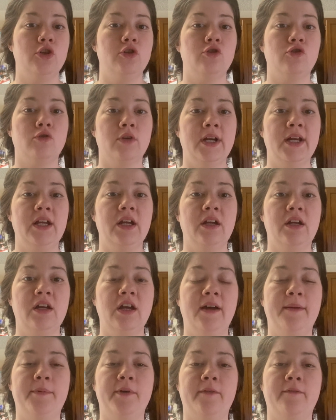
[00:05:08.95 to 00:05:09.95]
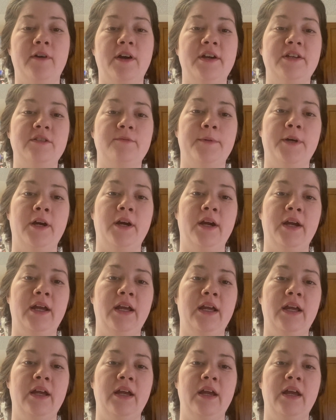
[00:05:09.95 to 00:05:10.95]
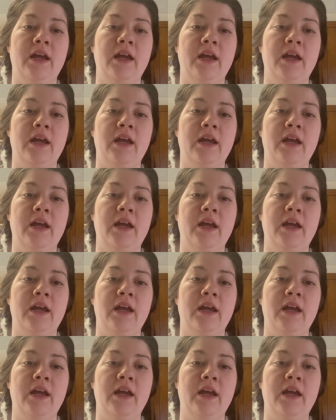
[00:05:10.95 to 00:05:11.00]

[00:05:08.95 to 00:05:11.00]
drink a cup of raspberry